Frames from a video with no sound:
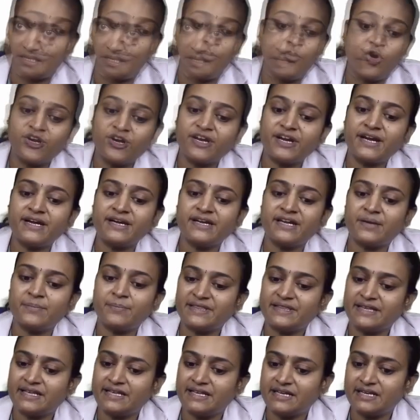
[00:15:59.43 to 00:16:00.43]
Moderate
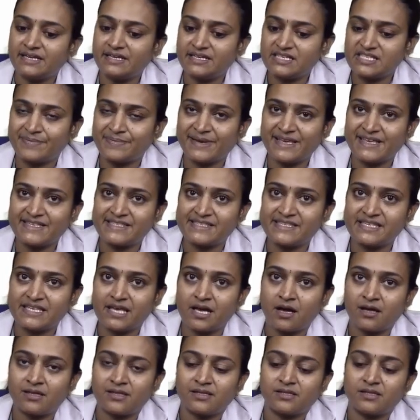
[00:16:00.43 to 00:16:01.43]
epithelial
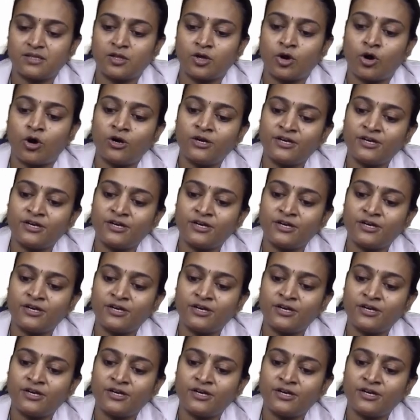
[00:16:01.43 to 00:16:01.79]
dysplasia, the